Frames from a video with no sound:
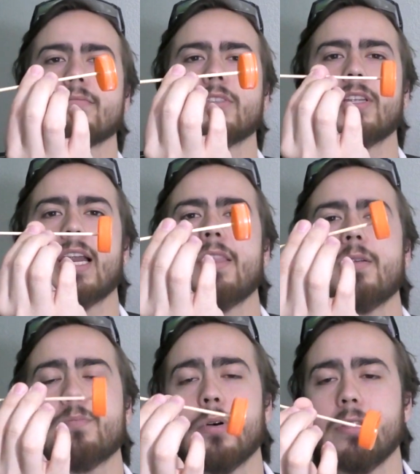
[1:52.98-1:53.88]
So now
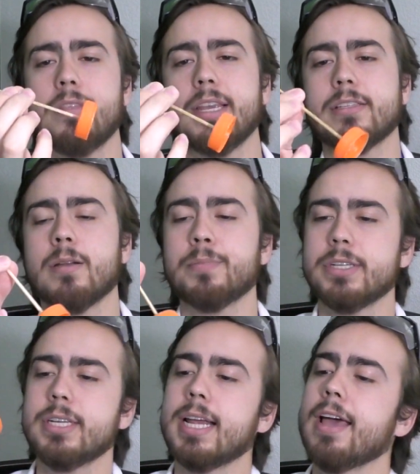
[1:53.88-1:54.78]
both of these are
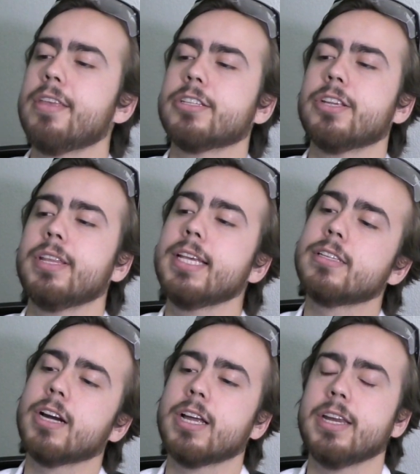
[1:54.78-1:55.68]
put together. So these
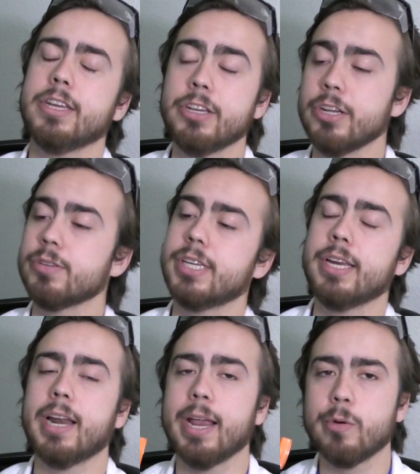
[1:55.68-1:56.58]
are kind of used
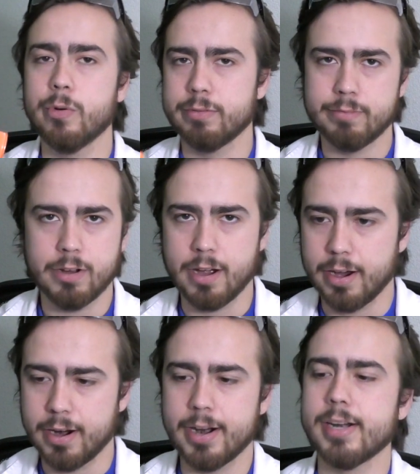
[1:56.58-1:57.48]
in like
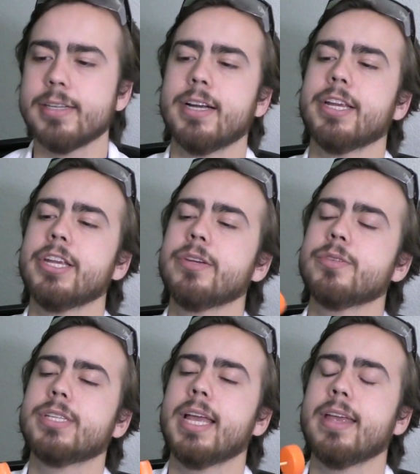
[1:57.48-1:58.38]
cars, are
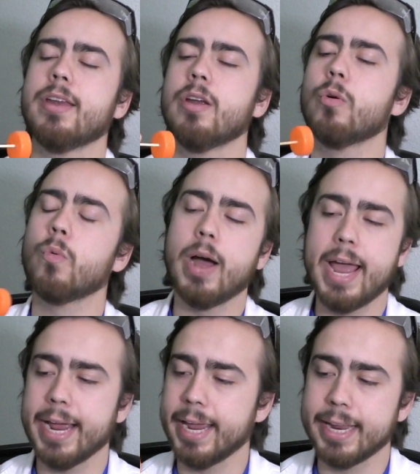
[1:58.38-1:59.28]
used in
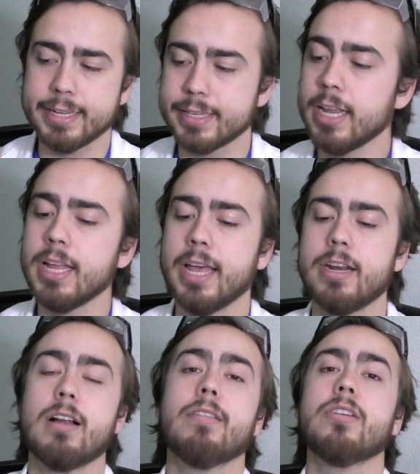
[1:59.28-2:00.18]
wagons and
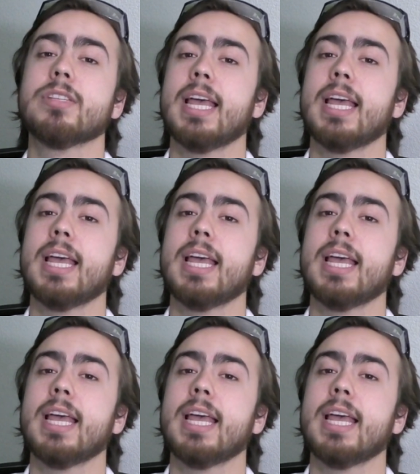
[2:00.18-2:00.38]
all those.